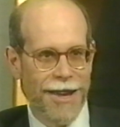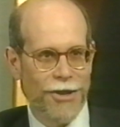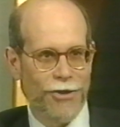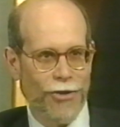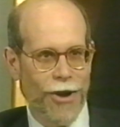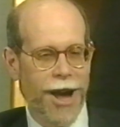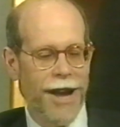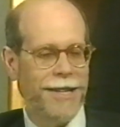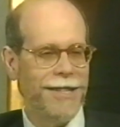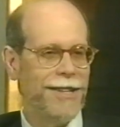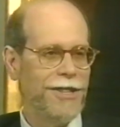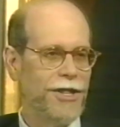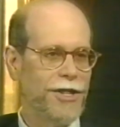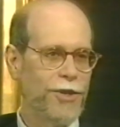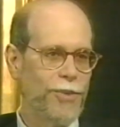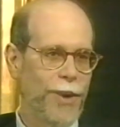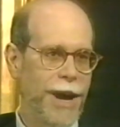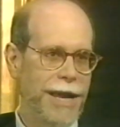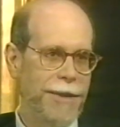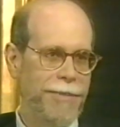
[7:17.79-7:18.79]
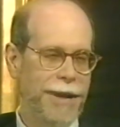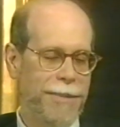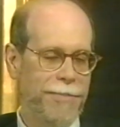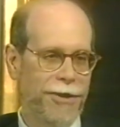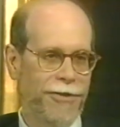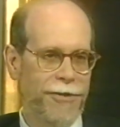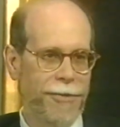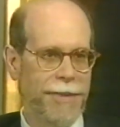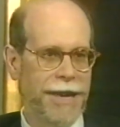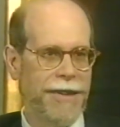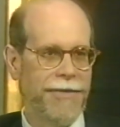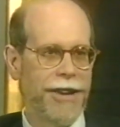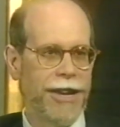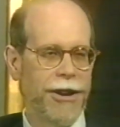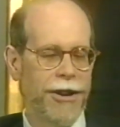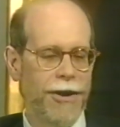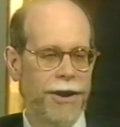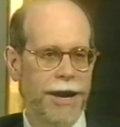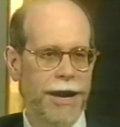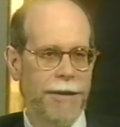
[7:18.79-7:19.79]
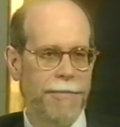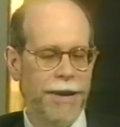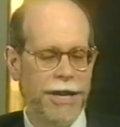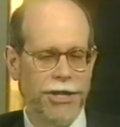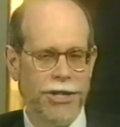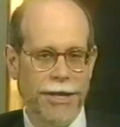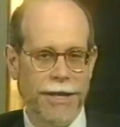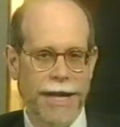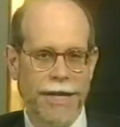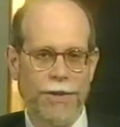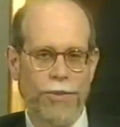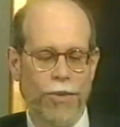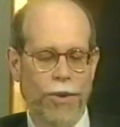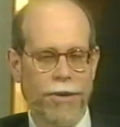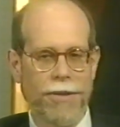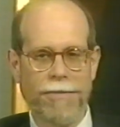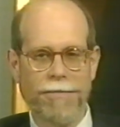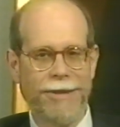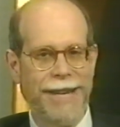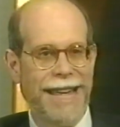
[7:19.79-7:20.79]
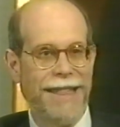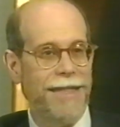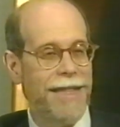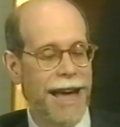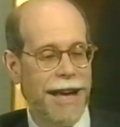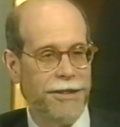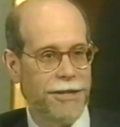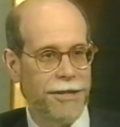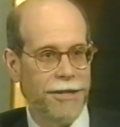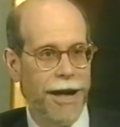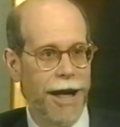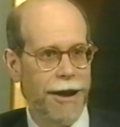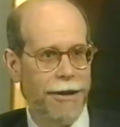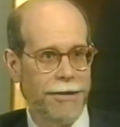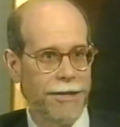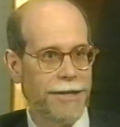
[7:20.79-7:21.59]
trying to dissuade people from giving her a commission that's worth $10,000.